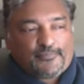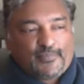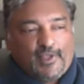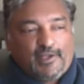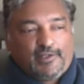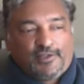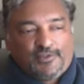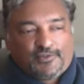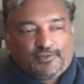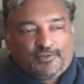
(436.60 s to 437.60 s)
I didn't
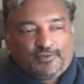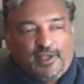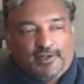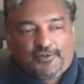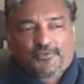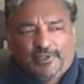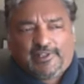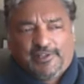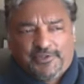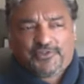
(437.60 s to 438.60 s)

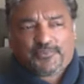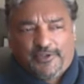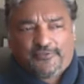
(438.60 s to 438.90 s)
really use my